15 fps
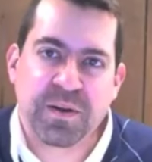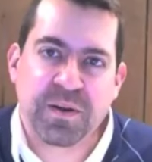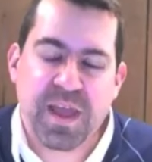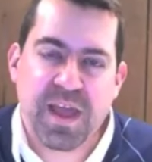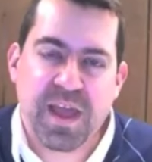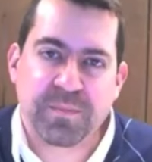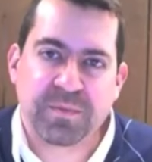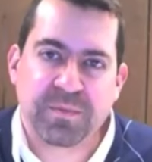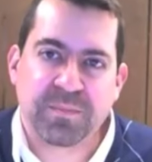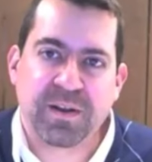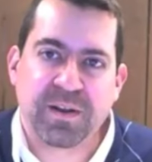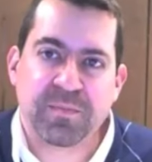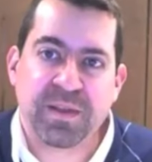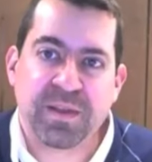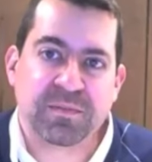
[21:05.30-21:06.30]
going to happen,
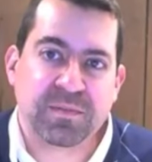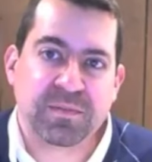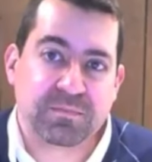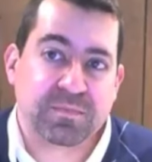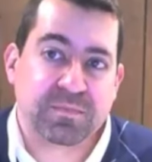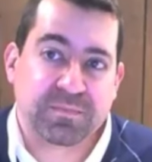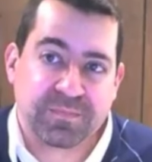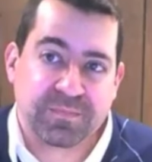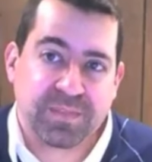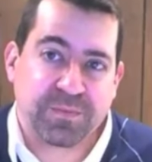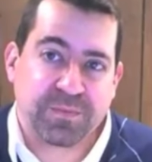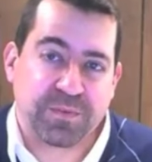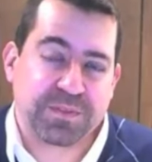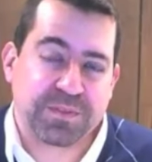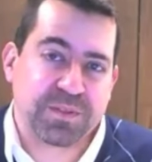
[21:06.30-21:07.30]
but I mean,
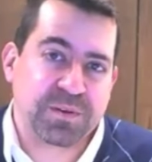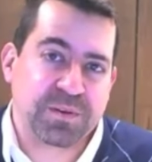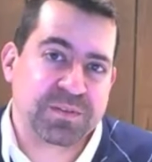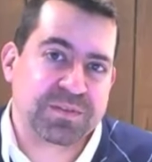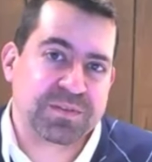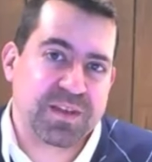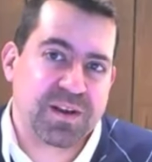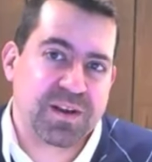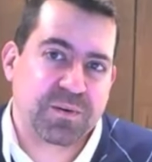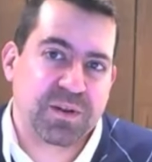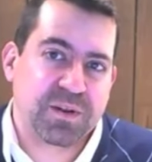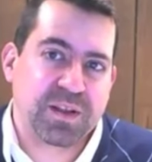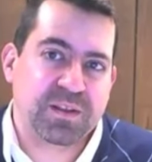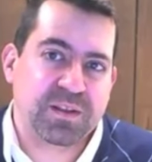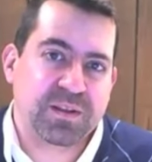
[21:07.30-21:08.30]
for students that are
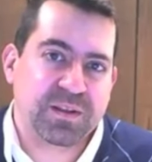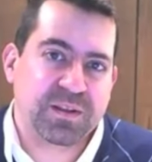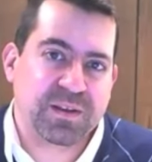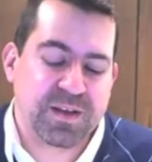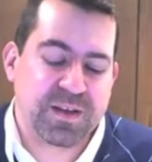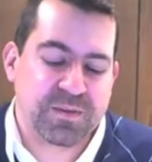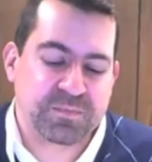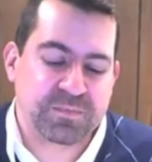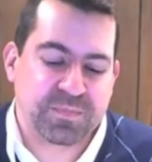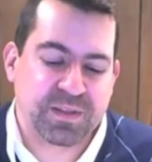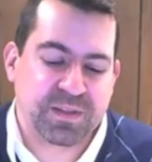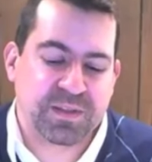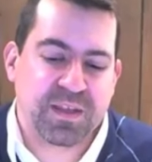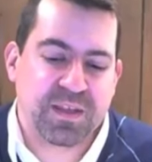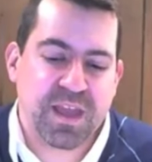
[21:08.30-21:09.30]
already
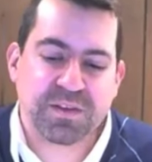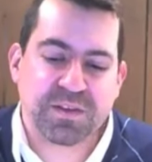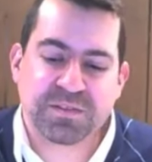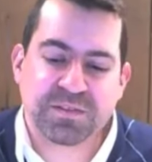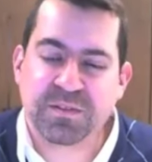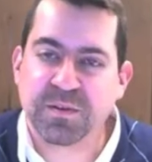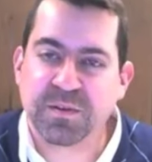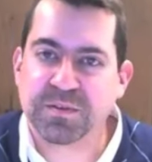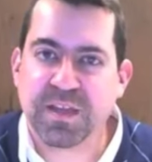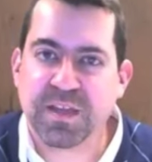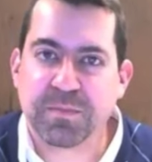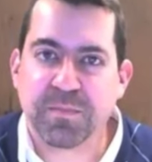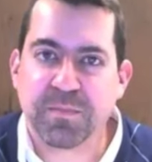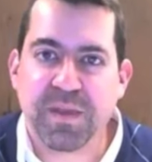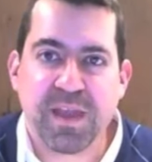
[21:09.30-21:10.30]
engaged in those
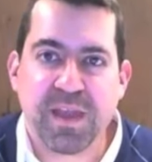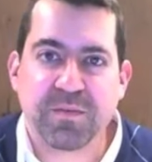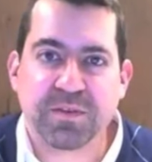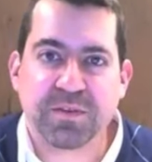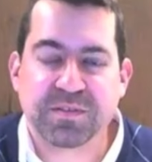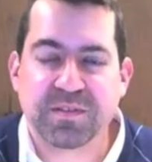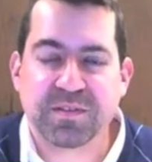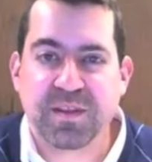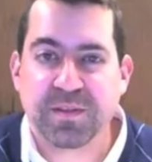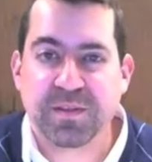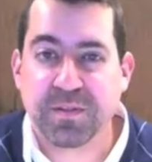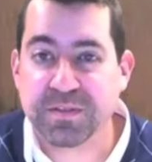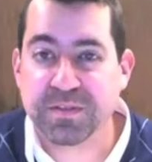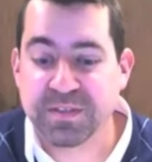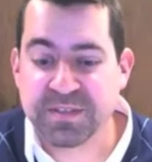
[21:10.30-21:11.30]
type of behaviors,
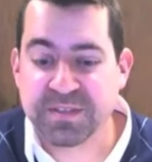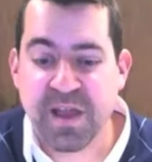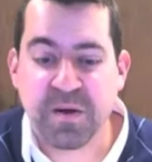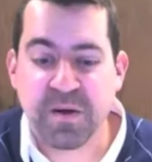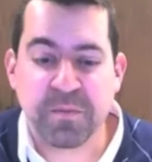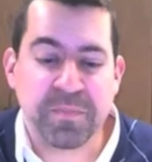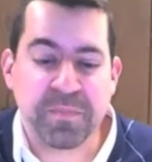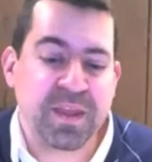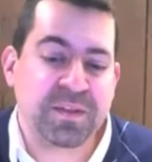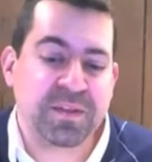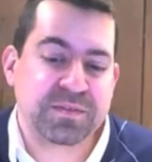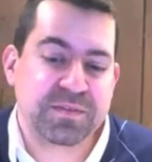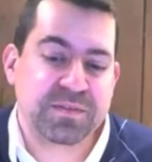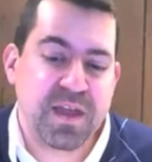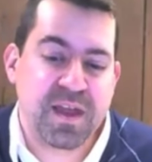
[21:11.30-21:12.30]
this is now a
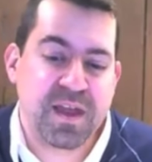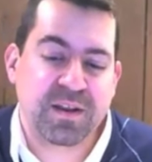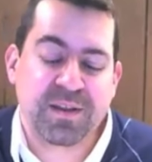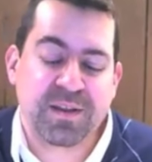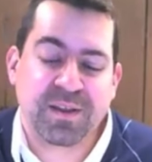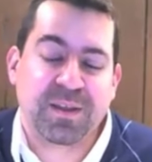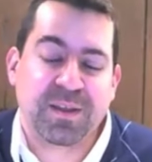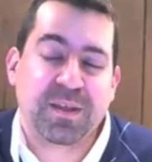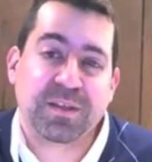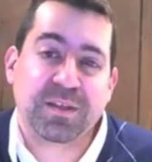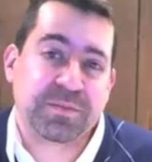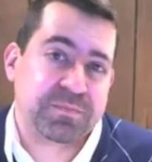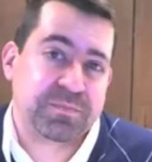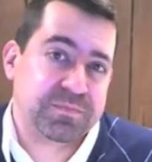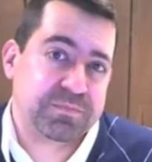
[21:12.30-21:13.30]
means that
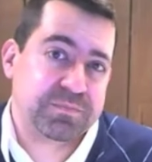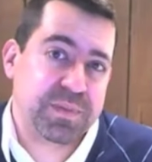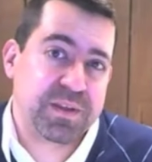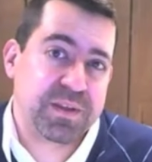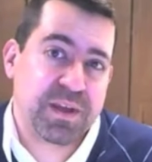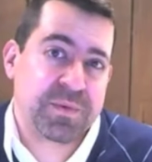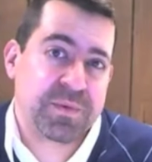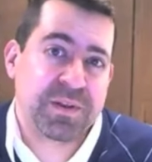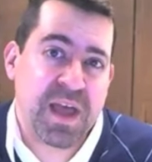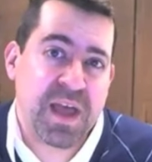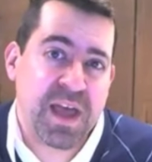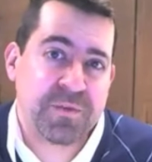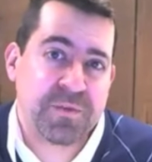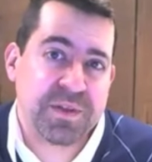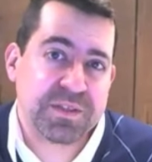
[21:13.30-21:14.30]
has become
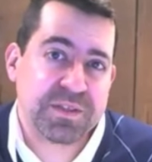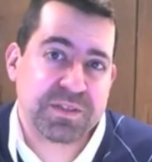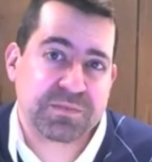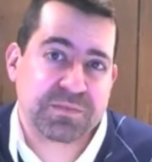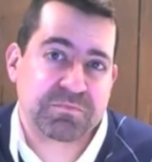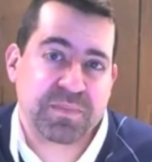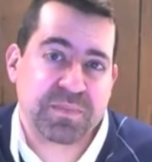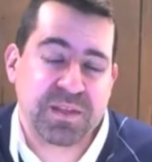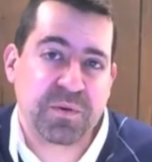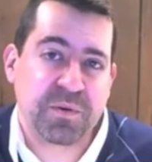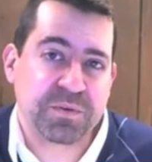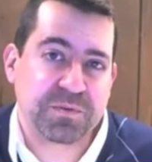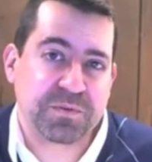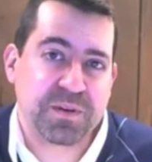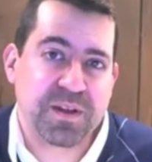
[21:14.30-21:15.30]
anonymous
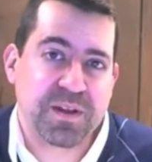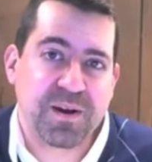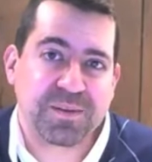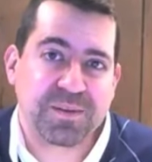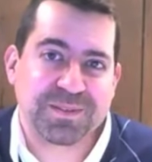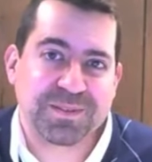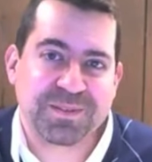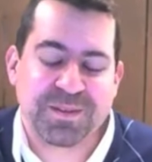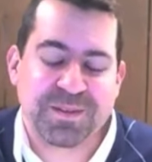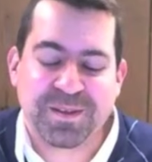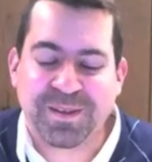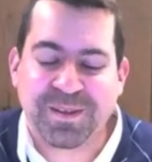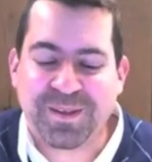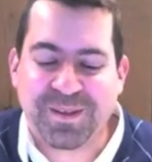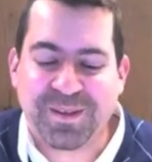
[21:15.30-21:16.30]
in most
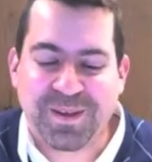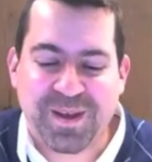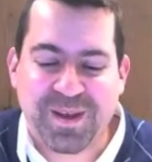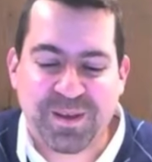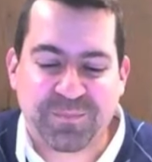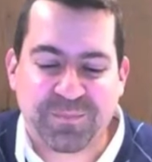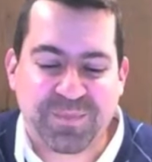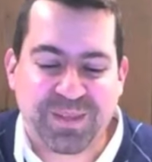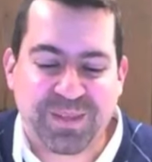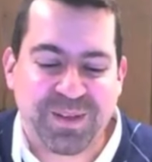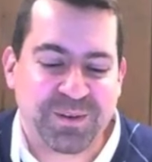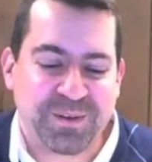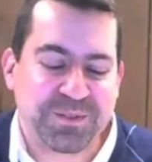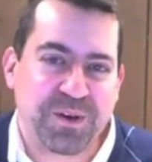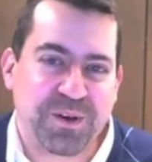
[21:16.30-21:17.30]
regards. Joe,
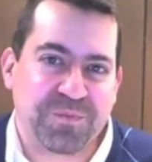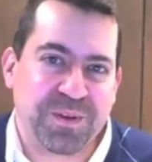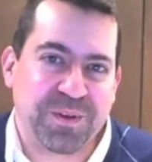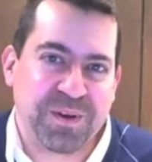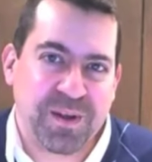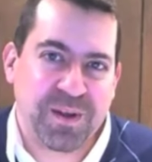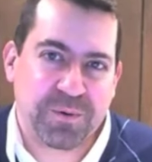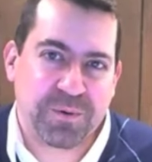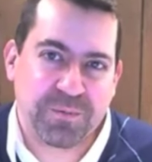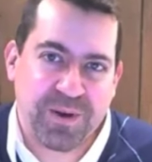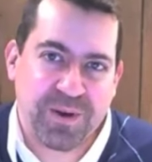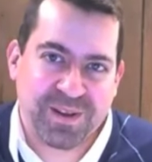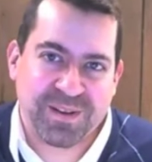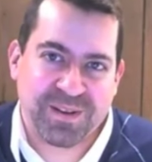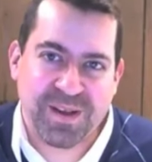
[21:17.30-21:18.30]
if you and I were
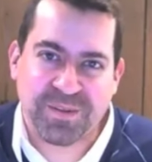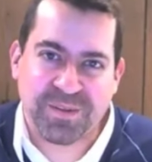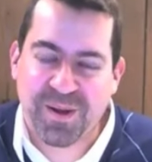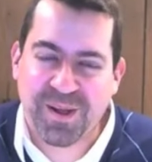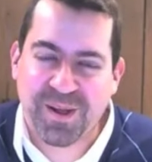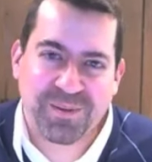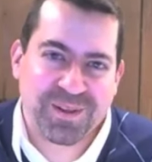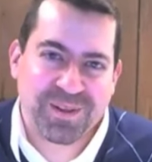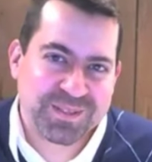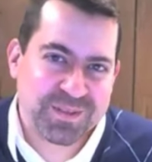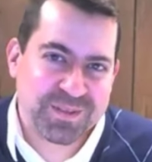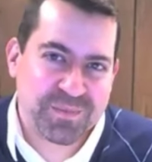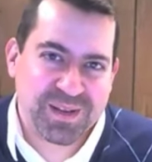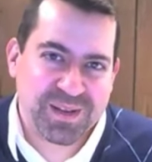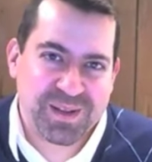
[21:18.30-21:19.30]
walking down the hallway and
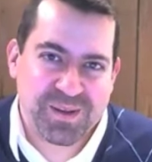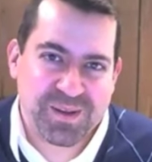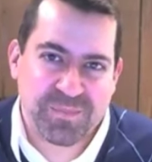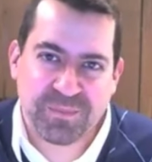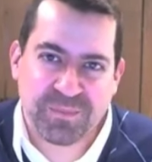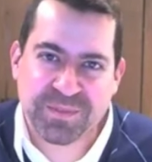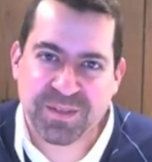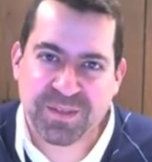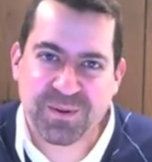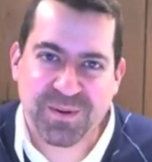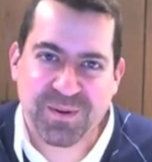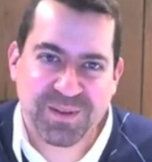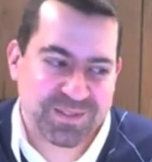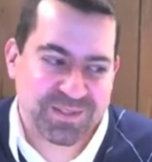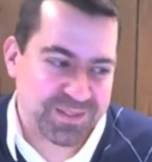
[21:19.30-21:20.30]
somebody bumps
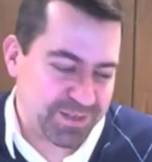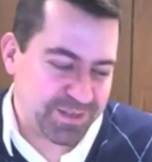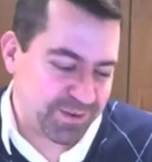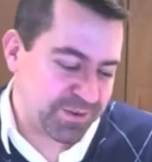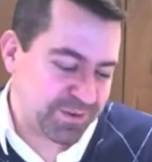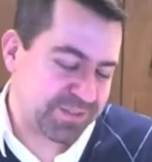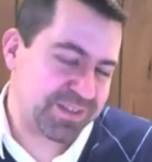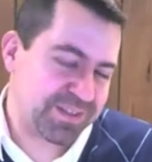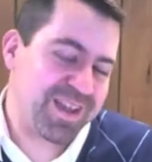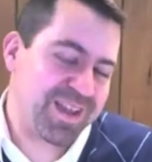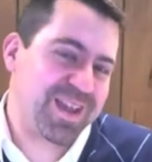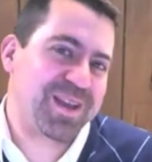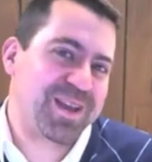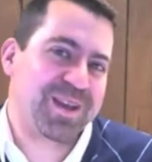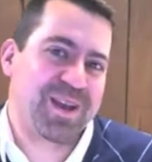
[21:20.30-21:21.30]
into us, you're going to say,
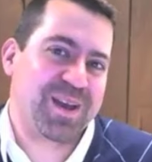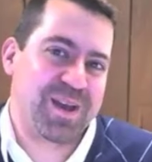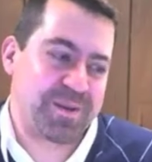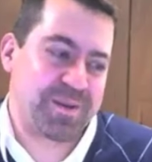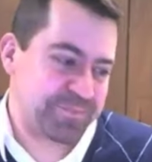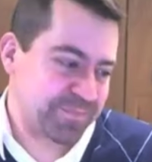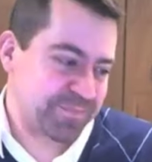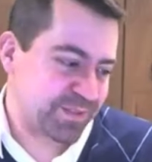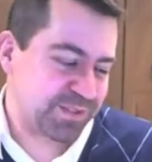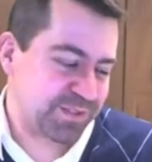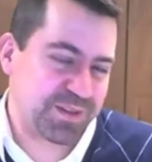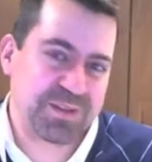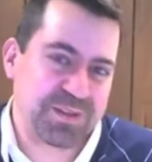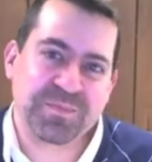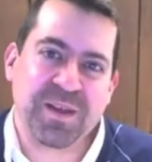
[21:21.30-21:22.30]
hey,
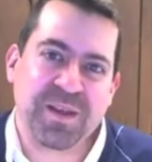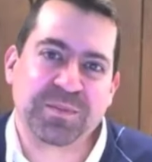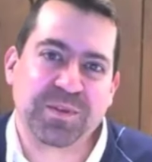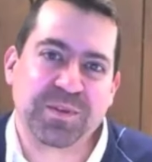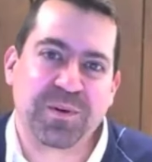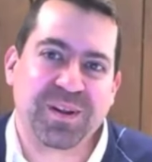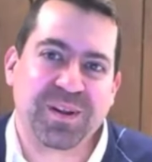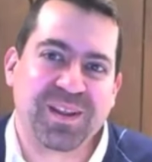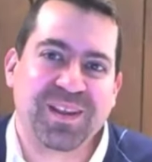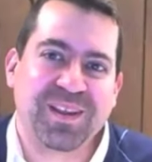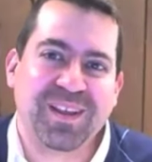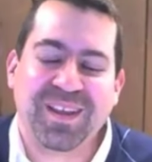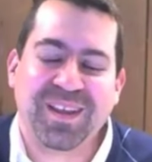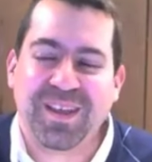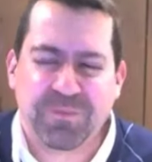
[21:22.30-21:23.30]
excuse me, I'm sorry.
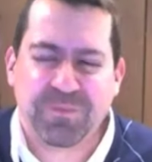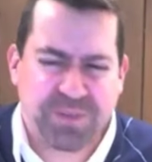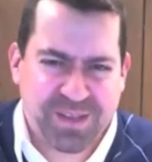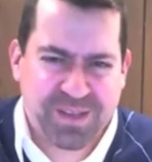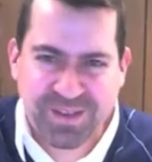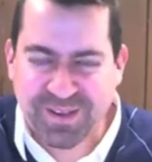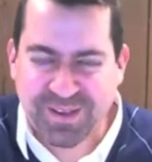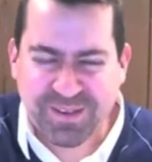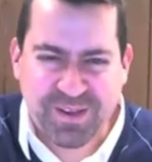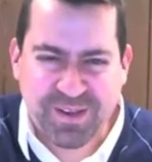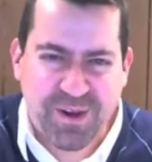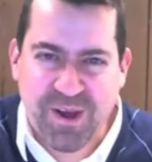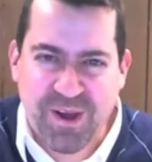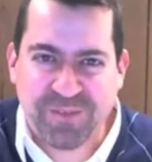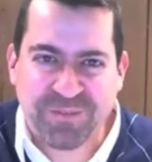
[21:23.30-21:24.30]
You get
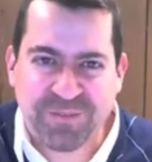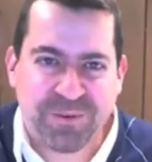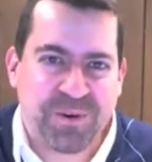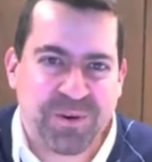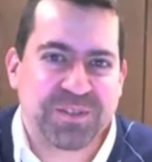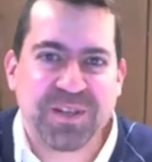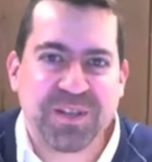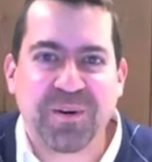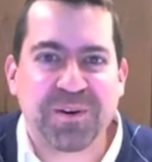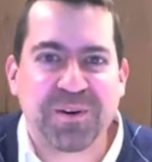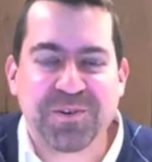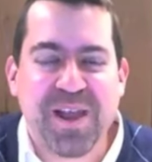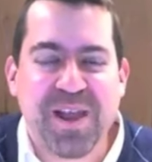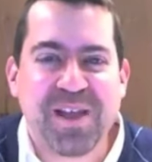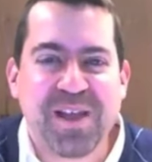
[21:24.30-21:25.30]
cut off in rush
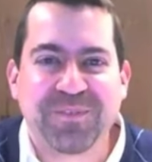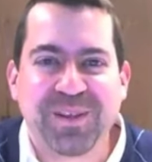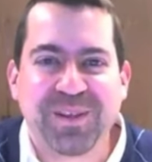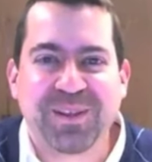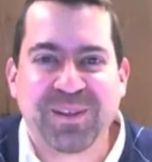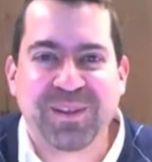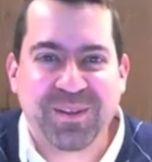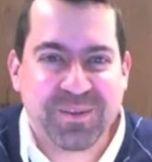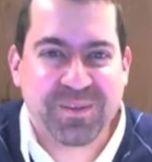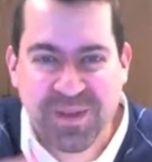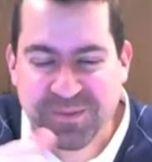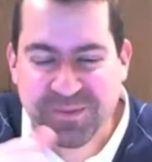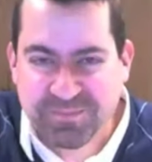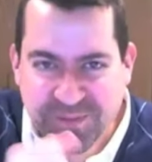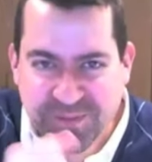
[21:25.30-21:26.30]
hour traffic, you
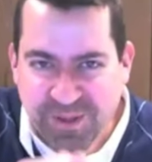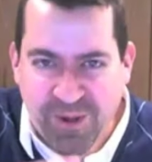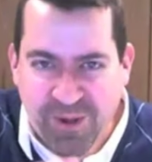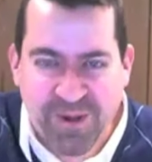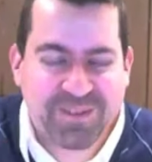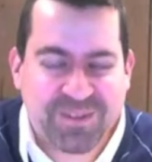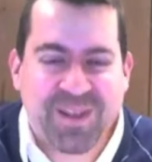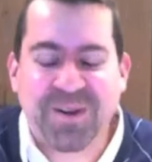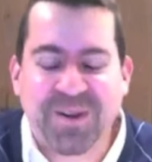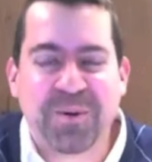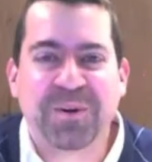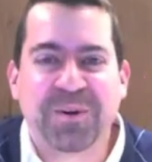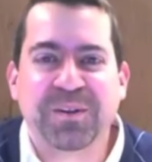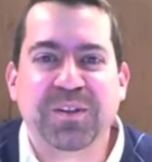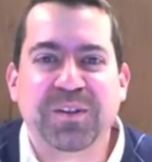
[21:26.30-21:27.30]
might honk that
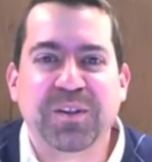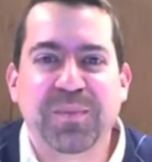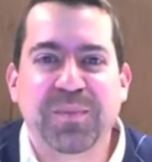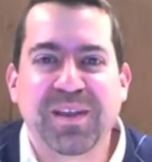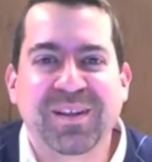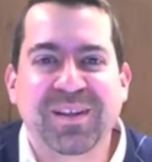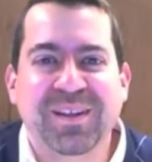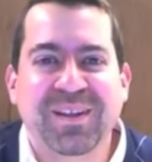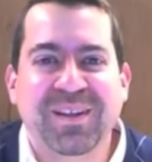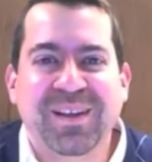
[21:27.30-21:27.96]
horn a little bit